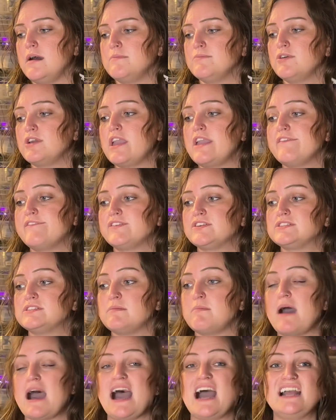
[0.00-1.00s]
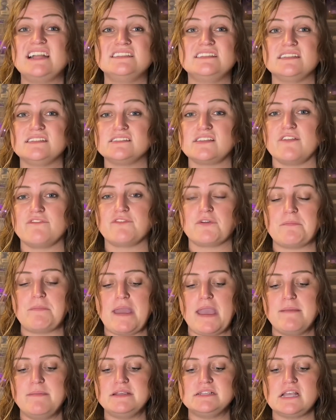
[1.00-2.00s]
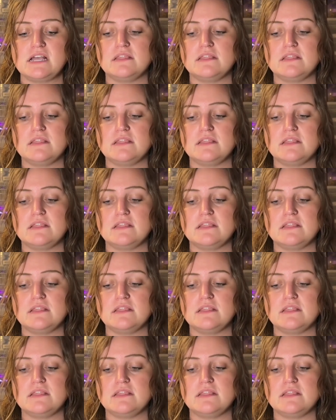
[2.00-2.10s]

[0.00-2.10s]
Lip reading: looking for some hides and stuff for babies.